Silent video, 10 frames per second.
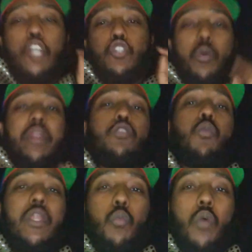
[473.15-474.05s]

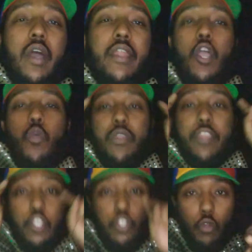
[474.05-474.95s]
2021
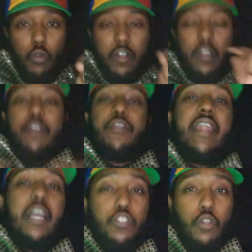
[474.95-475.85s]
with your
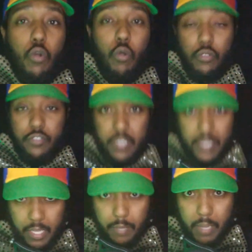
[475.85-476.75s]
financial goals in